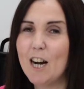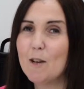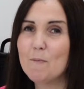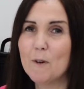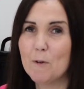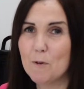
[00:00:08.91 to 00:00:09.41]

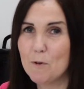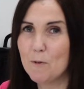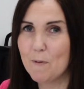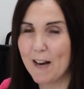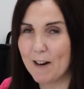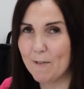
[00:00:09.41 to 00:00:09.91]
Hope you're
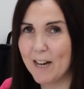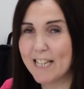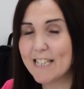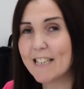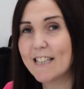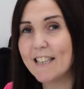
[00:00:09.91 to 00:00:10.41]
all well,
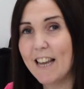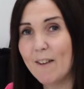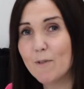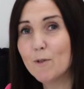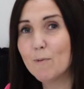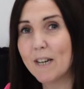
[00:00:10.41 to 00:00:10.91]
and it's
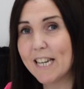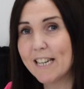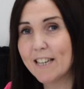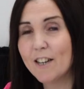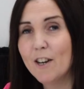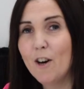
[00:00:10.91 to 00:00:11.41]
another
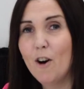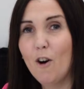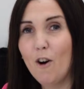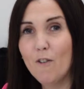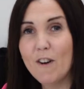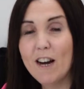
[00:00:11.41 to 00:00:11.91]
week
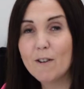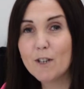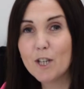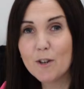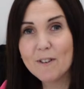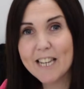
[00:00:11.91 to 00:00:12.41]
of our
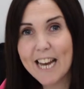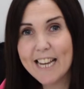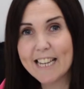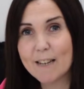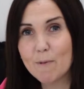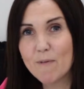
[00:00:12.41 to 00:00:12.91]
Q&A,
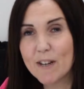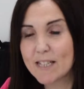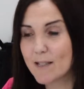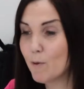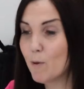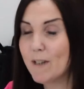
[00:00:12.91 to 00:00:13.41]
and we've
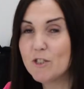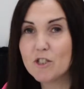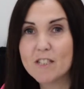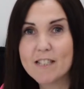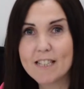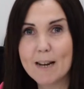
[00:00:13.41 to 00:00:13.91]
had some
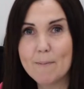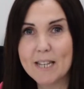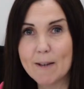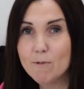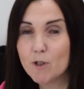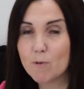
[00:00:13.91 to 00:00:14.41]
questions coming
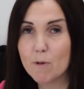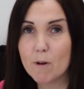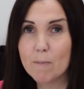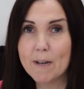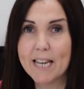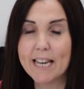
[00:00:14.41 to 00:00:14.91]
in which
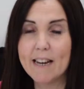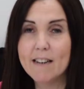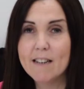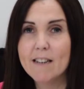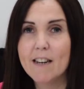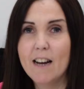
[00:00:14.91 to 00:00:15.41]
will appear